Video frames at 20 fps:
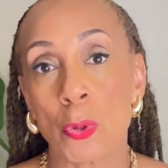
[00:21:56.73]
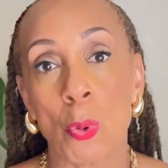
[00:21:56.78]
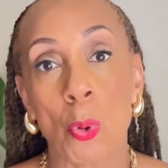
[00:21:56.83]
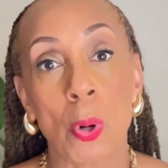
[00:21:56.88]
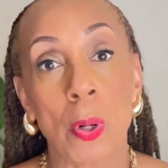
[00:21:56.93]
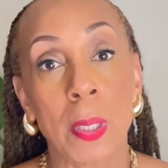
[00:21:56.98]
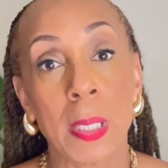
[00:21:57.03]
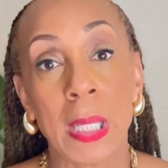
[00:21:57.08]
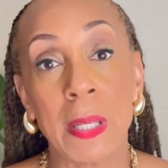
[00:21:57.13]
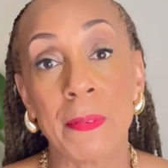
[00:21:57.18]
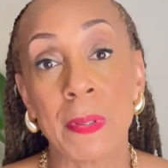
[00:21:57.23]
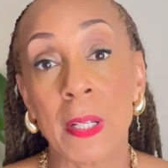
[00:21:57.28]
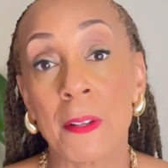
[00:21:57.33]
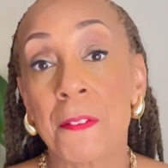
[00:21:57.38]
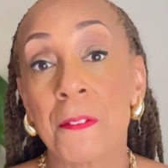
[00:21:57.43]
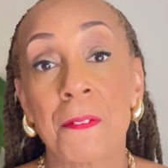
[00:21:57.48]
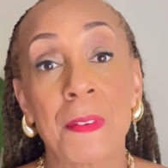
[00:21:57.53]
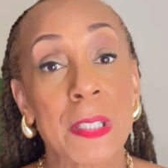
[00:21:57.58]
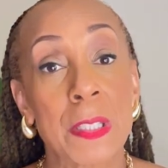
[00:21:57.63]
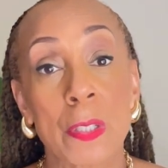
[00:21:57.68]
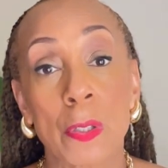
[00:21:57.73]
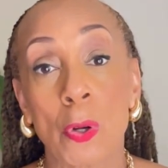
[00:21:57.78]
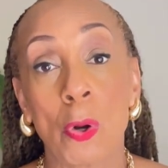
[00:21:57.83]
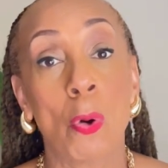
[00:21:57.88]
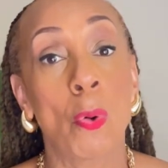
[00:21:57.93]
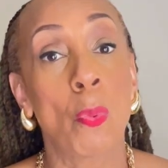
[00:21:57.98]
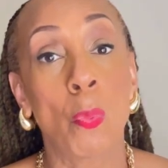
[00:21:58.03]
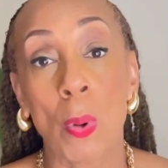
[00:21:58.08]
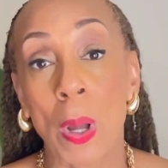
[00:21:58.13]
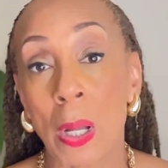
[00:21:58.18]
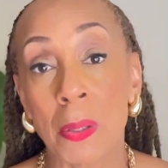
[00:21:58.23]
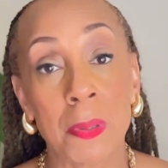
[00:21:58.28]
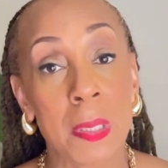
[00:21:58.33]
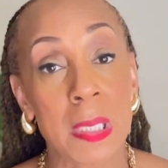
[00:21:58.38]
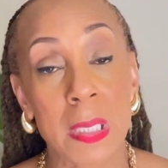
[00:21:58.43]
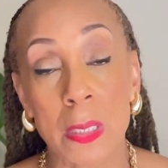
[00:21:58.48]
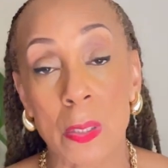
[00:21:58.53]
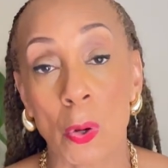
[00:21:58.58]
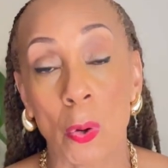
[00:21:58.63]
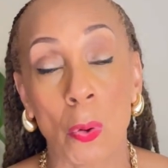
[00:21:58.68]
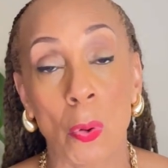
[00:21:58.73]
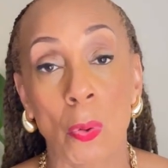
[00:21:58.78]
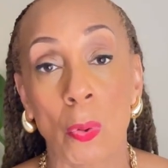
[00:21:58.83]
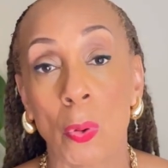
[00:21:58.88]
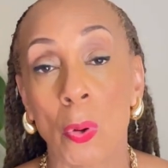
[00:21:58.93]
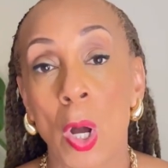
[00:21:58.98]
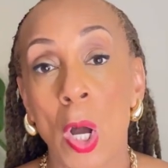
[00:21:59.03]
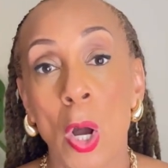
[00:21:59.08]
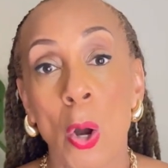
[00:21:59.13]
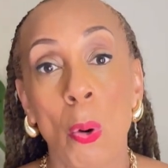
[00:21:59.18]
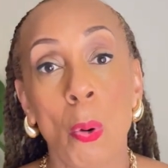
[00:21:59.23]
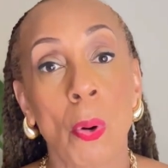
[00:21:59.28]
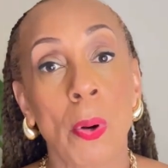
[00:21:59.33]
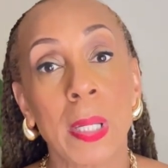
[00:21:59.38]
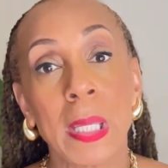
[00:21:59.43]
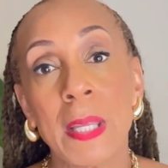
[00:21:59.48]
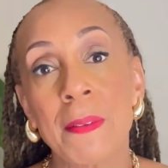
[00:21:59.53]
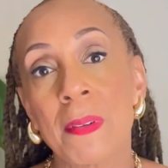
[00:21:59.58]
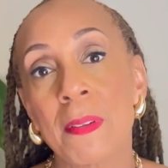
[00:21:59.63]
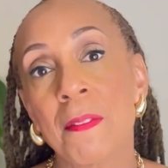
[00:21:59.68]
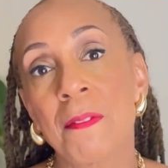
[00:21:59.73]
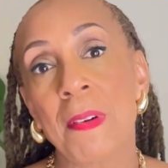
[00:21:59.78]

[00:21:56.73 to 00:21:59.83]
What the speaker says: or even a physical wellness goal, or even